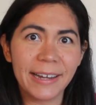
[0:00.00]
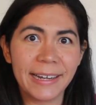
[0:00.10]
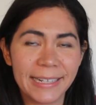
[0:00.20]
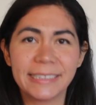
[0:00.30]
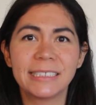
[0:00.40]

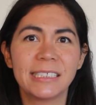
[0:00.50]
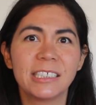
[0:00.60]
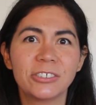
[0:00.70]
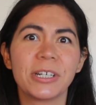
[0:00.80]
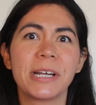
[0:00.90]
an
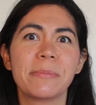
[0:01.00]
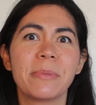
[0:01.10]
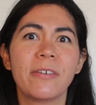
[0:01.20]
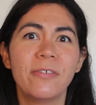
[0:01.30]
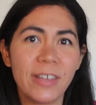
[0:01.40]

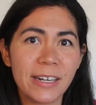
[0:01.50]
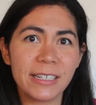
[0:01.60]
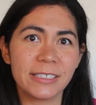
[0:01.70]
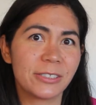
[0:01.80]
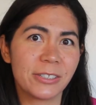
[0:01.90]
Instagram
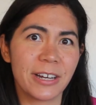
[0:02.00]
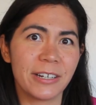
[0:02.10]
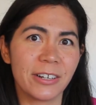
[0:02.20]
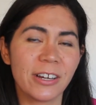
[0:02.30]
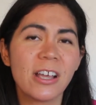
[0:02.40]
fitness
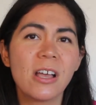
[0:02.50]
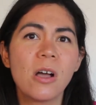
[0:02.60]
trainer?